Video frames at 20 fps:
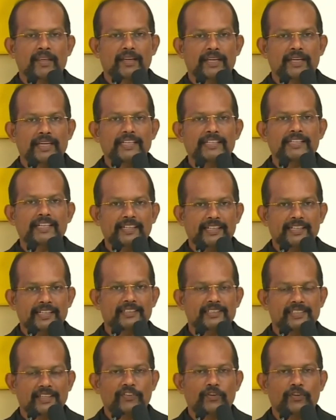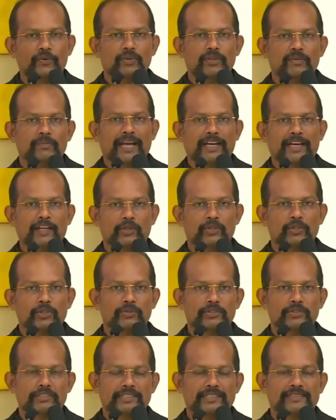ingredients, food
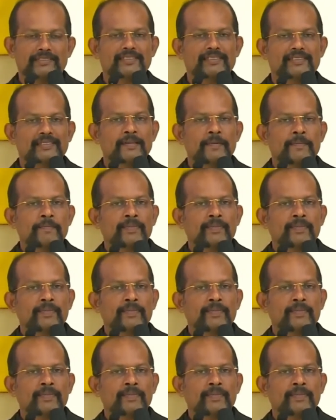macronutrients.